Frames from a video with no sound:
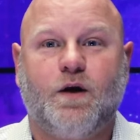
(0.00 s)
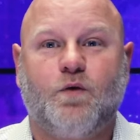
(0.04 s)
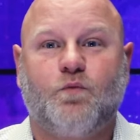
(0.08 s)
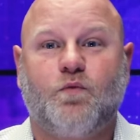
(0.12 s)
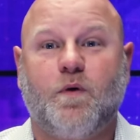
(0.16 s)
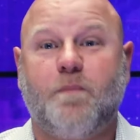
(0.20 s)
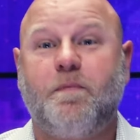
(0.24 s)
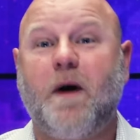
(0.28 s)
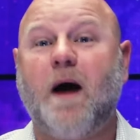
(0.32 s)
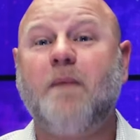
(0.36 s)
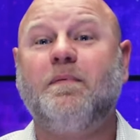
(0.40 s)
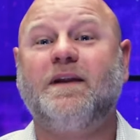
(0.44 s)

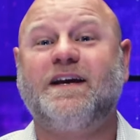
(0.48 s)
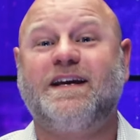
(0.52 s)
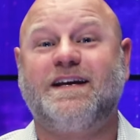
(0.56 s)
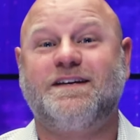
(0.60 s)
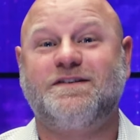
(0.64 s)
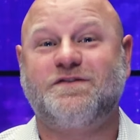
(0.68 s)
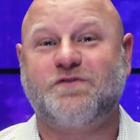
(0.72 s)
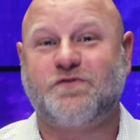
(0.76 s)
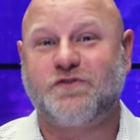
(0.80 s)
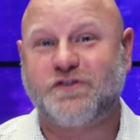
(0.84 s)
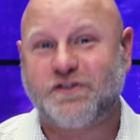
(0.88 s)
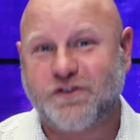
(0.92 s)

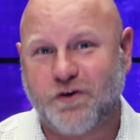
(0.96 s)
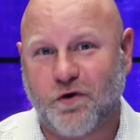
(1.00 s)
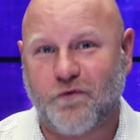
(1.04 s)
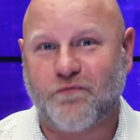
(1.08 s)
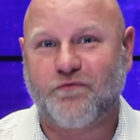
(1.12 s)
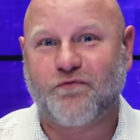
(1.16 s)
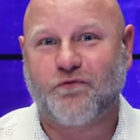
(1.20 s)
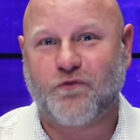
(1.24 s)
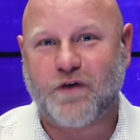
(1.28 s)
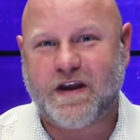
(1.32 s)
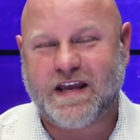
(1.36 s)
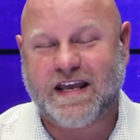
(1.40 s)
Republicans are still
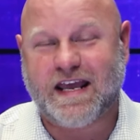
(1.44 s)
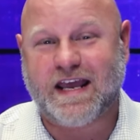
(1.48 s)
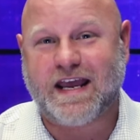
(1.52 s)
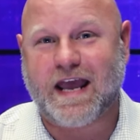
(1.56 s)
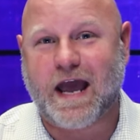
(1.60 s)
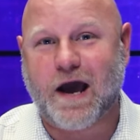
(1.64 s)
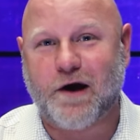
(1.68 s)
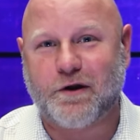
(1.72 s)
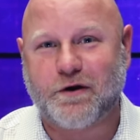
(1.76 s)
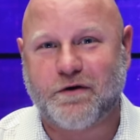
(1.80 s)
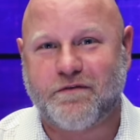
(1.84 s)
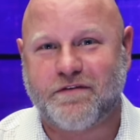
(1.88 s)
freaking
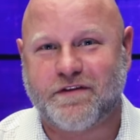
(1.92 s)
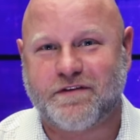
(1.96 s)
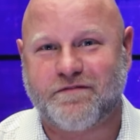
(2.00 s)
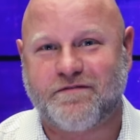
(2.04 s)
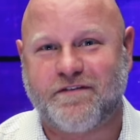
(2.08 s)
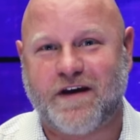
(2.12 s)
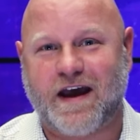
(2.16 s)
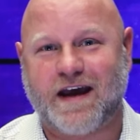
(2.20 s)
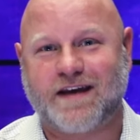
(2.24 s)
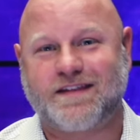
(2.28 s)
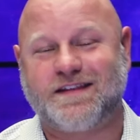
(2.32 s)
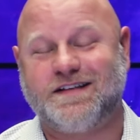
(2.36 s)
out over the
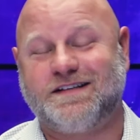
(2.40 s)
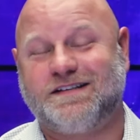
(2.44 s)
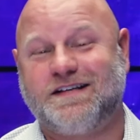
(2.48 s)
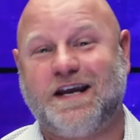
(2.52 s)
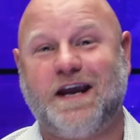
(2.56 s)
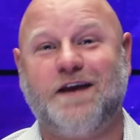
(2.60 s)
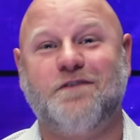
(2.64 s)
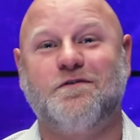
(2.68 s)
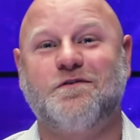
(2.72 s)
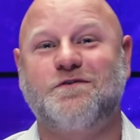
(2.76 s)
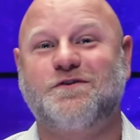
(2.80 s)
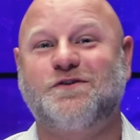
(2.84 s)
fact that
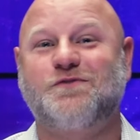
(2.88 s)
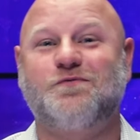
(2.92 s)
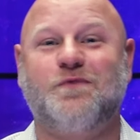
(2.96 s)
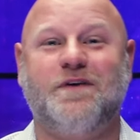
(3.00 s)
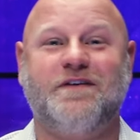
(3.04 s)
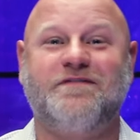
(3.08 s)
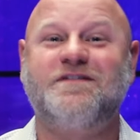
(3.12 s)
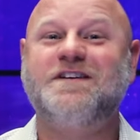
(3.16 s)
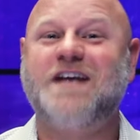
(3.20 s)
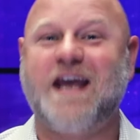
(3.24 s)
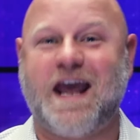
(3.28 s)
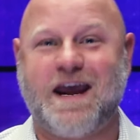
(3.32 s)
Taylor
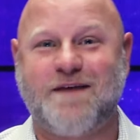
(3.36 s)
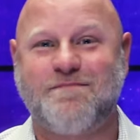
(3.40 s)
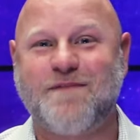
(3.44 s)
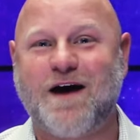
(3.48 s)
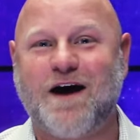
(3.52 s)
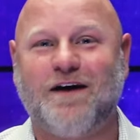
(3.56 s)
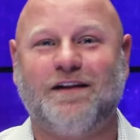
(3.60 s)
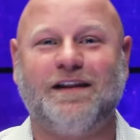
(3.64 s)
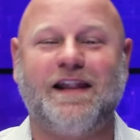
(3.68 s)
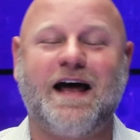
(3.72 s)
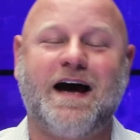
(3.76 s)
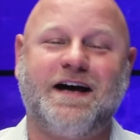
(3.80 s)
Swift came
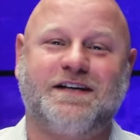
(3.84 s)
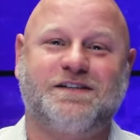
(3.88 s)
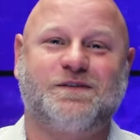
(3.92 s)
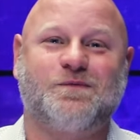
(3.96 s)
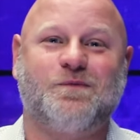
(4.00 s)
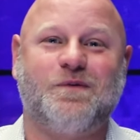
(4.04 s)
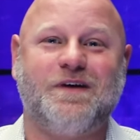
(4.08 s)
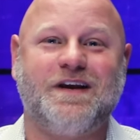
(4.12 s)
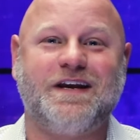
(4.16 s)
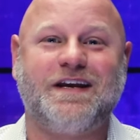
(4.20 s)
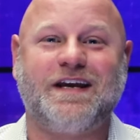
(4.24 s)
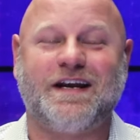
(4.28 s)
out
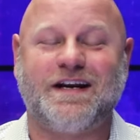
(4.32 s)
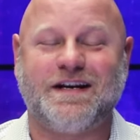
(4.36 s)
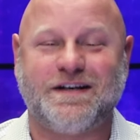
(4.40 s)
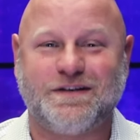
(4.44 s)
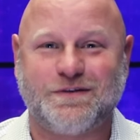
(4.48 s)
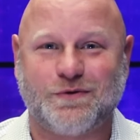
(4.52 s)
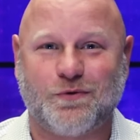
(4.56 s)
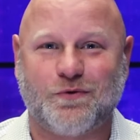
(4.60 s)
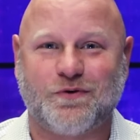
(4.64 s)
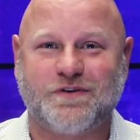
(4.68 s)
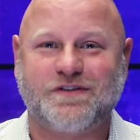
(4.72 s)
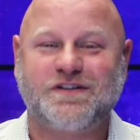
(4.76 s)
last week and
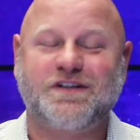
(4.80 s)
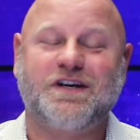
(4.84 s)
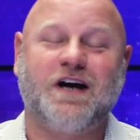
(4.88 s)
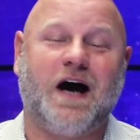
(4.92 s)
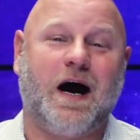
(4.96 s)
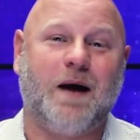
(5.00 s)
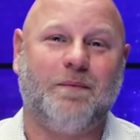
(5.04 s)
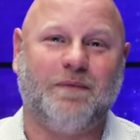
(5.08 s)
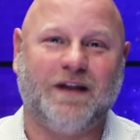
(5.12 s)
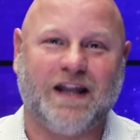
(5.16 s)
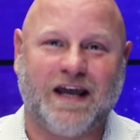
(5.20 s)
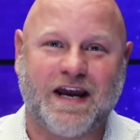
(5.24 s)
endorsed
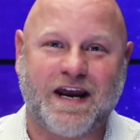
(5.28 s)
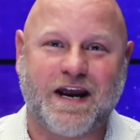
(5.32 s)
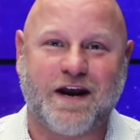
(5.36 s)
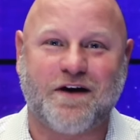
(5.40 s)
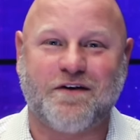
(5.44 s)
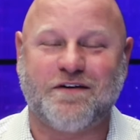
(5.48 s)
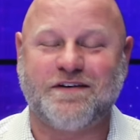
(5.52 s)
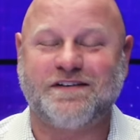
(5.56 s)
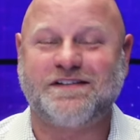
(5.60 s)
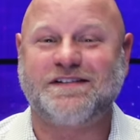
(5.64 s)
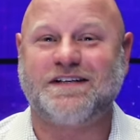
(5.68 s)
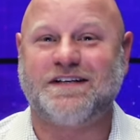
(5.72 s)
Kamala
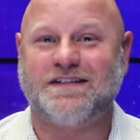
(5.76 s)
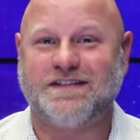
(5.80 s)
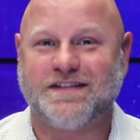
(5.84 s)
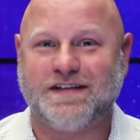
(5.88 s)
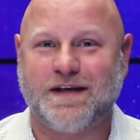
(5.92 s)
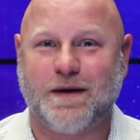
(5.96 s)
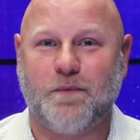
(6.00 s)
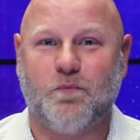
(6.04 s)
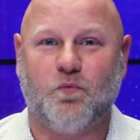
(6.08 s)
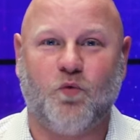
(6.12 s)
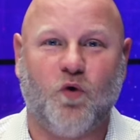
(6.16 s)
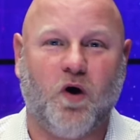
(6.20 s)
Harris and
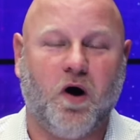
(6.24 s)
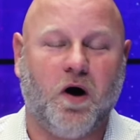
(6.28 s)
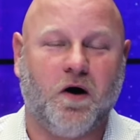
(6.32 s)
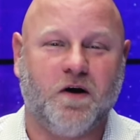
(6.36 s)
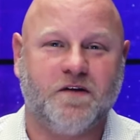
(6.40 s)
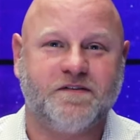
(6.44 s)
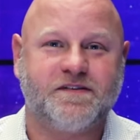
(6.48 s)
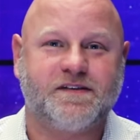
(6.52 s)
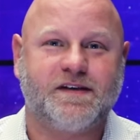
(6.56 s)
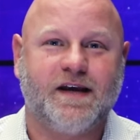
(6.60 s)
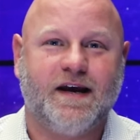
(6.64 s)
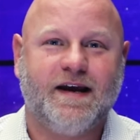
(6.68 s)
Tim
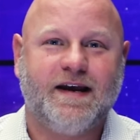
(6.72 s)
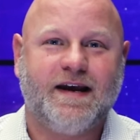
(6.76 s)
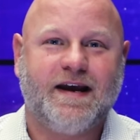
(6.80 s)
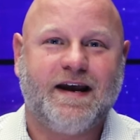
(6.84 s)
Walz.